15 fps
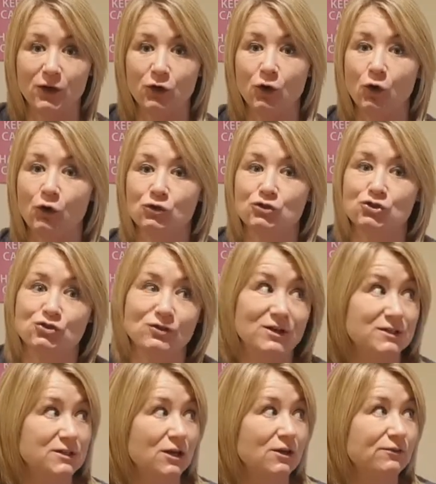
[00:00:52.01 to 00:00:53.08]
not
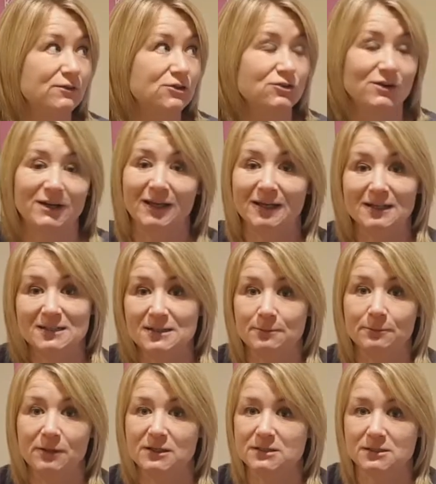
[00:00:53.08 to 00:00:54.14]
stress over trying to get it done
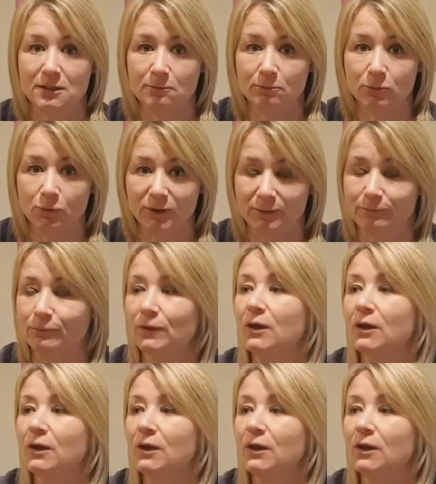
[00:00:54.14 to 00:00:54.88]
by a certain point.